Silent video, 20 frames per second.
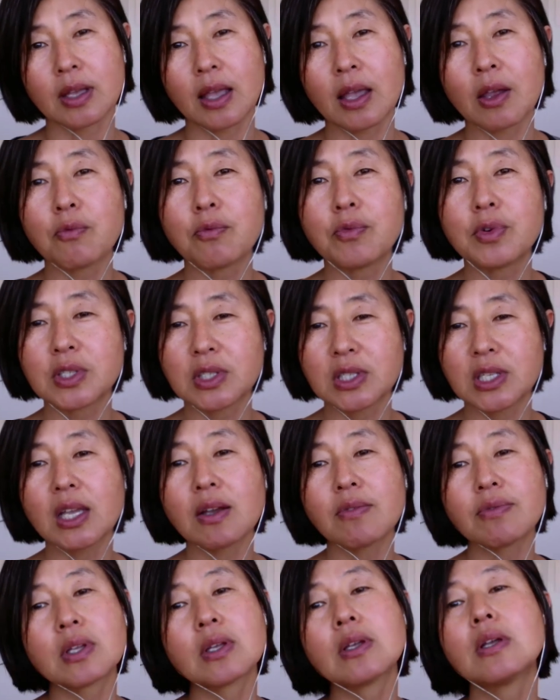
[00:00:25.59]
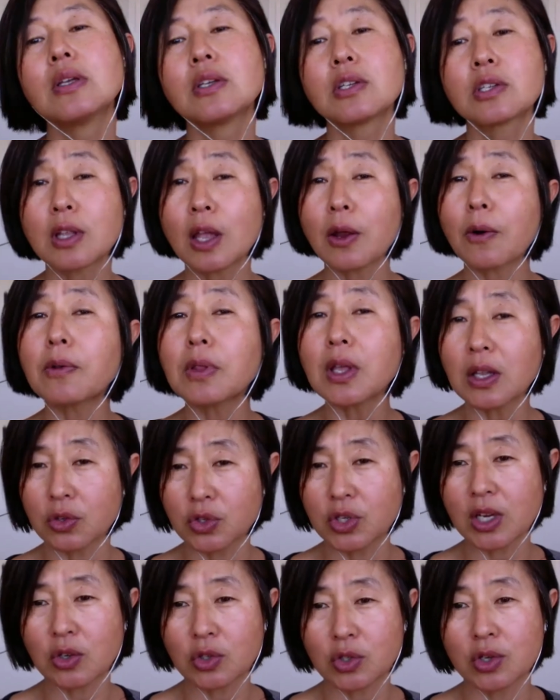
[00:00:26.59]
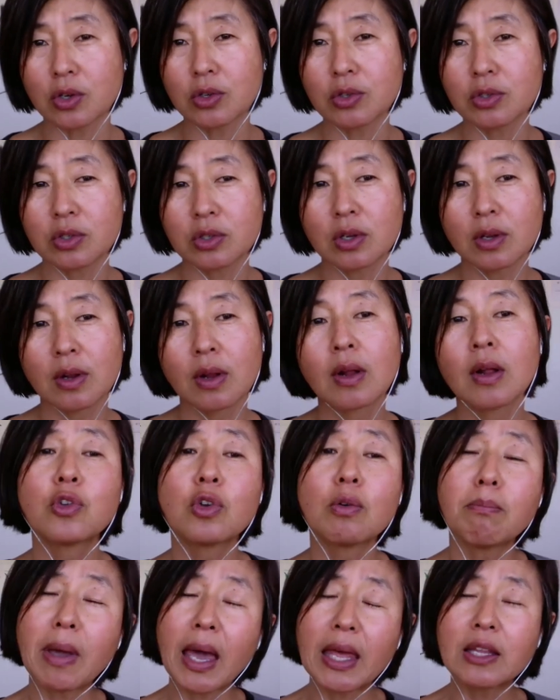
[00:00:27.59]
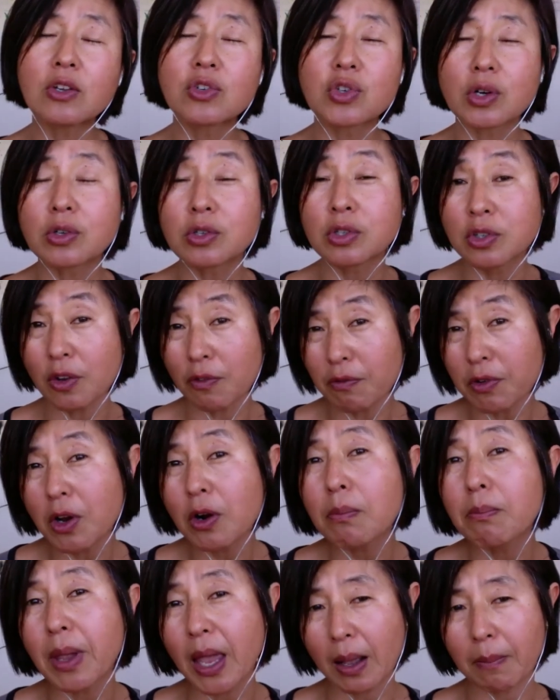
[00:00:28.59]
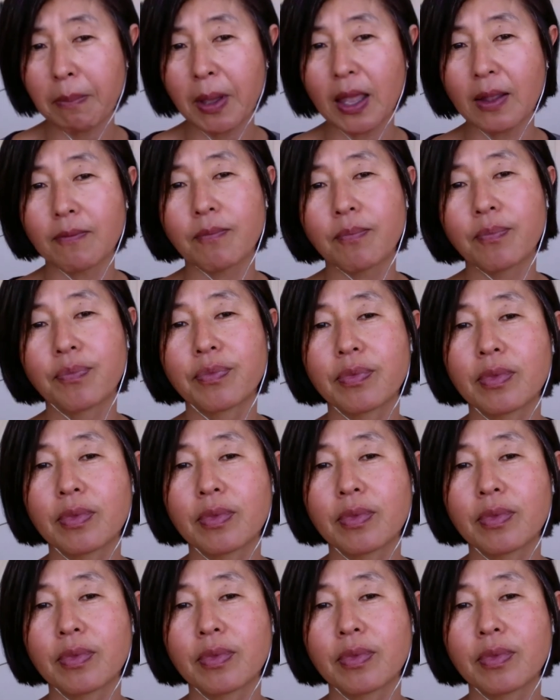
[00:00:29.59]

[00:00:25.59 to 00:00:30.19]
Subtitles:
and received steroid injections to manage her severe back pain.